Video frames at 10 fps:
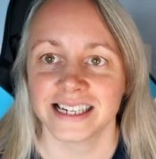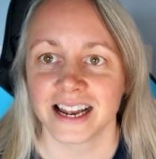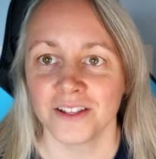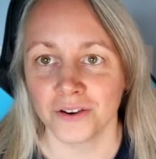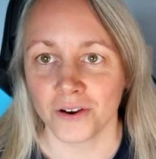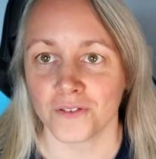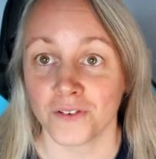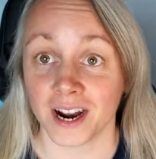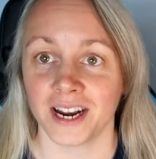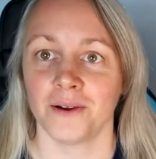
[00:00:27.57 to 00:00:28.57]
I thought
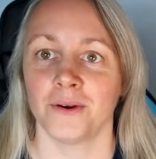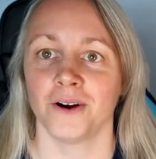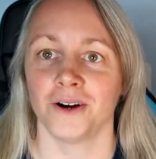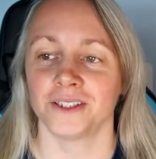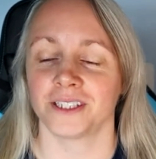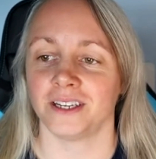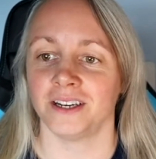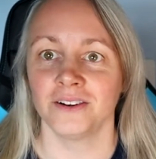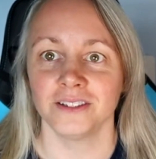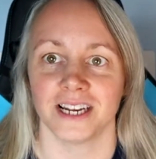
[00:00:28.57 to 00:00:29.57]
Friday was a
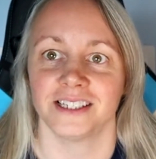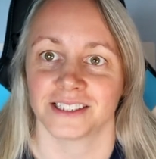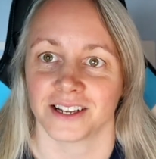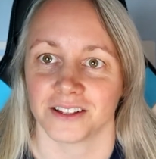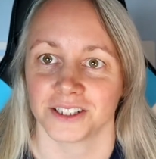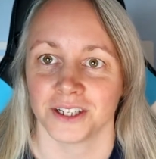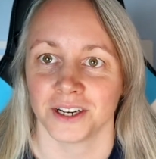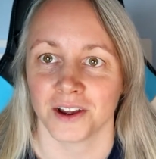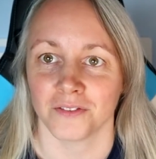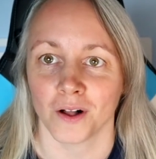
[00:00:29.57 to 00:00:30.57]
good day to start the
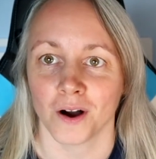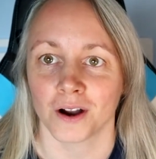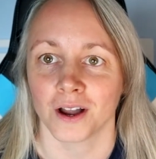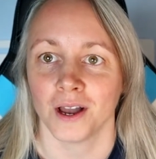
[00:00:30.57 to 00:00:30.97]
studio vlog